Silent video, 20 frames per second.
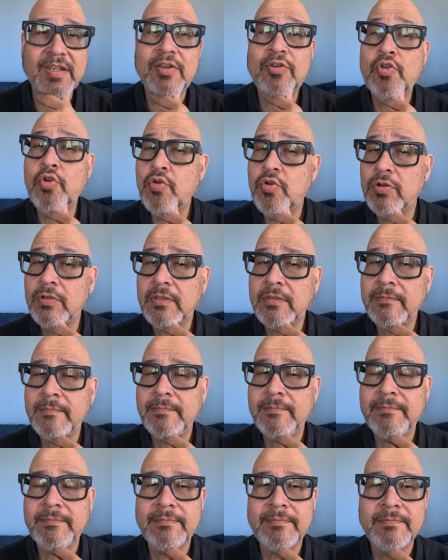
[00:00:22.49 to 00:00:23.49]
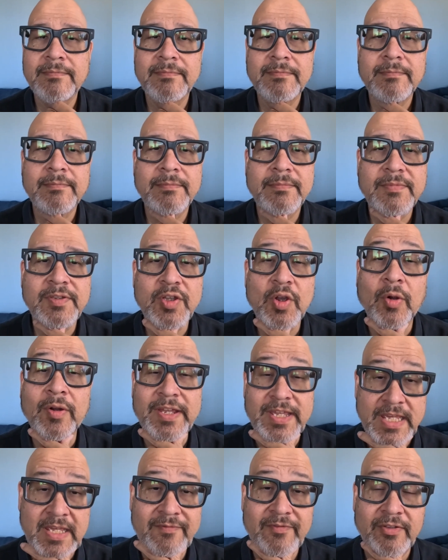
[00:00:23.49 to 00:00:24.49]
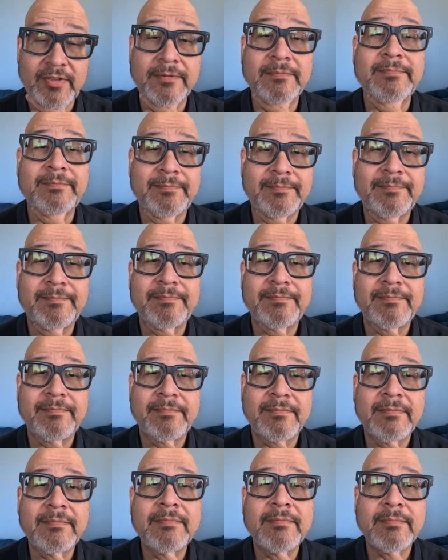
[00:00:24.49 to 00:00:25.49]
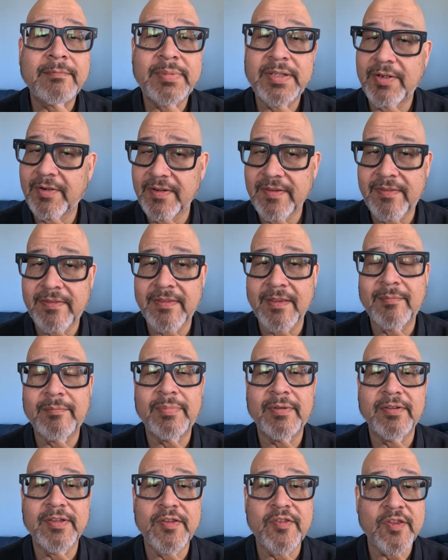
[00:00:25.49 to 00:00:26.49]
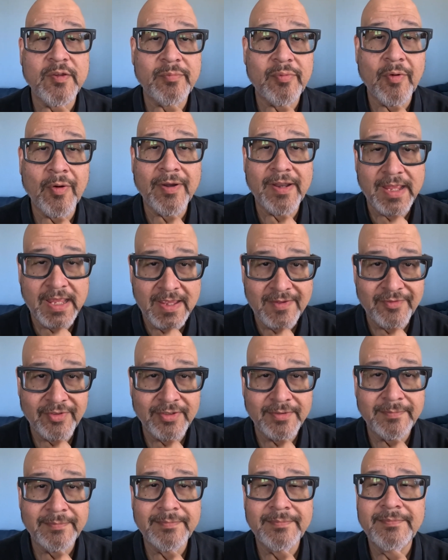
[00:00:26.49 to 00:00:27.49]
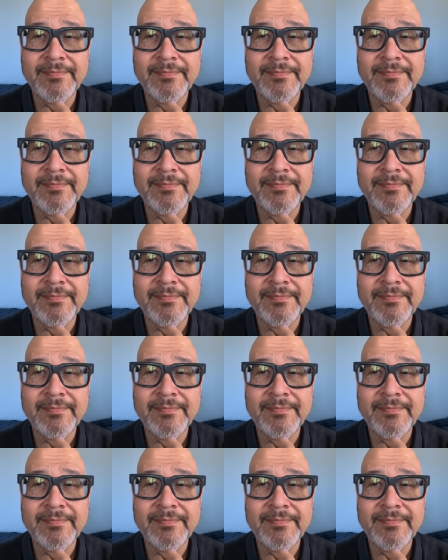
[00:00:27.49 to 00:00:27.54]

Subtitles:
Google, you're evil. Pure and simple. You support evil.